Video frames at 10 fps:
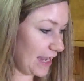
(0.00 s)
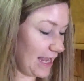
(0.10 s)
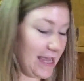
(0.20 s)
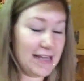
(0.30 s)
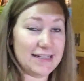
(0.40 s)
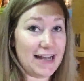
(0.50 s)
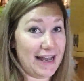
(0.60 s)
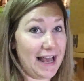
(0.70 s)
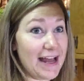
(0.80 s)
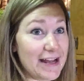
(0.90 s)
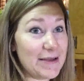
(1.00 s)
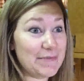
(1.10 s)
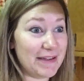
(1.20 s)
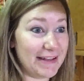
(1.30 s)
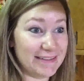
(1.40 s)
And I got up
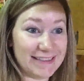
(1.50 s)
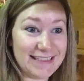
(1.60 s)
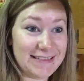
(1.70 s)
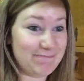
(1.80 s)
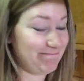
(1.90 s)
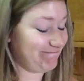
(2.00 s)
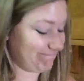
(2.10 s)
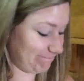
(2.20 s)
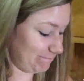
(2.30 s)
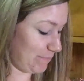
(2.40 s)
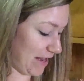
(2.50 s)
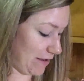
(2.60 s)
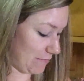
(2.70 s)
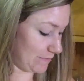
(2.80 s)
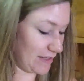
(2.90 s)
and
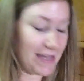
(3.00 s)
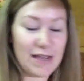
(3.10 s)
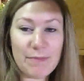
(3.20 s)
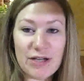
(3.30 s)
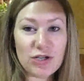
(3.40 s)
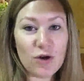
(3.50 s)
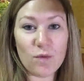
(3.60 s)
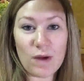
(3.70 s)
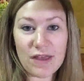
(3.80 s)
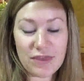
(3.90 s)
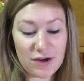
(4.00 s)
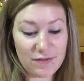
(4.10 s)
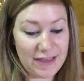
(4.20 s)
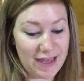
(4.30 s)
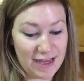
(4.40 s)
bam, hit my toe right there
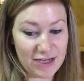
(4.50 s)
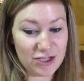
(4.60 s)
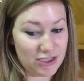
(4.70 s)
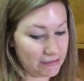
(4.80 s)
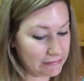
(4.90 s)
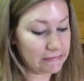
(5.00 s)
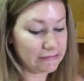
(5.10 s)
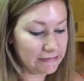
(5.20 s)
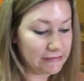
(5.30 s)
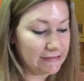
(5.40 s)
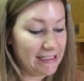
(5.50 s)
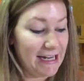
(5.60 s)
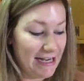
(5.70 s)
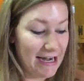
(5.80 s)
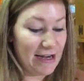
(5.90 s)
on the edge.
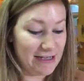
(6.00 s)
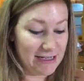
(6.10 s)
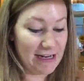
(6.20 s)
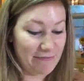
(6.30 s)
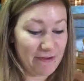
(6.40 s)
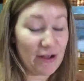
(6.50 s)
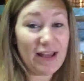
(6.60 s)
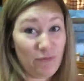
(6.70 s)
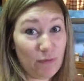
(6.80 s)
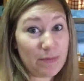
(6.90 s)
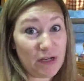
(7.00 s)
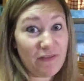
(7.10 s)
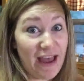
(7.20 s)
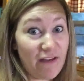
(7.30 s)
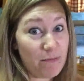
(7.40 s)
And I did. I felt, I ripped off
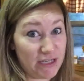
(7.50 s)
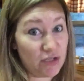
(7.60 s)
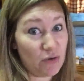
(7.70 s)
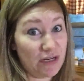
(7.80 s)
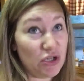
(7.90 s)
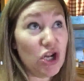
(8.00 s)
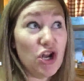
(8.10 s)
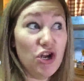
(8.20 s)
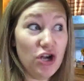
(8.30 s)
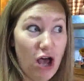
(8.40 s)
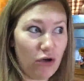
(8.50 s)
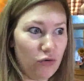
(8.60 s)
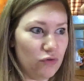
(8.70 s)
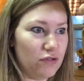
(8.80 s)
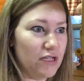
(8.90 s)
half of my toenail. Not
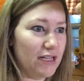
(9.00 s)
cool.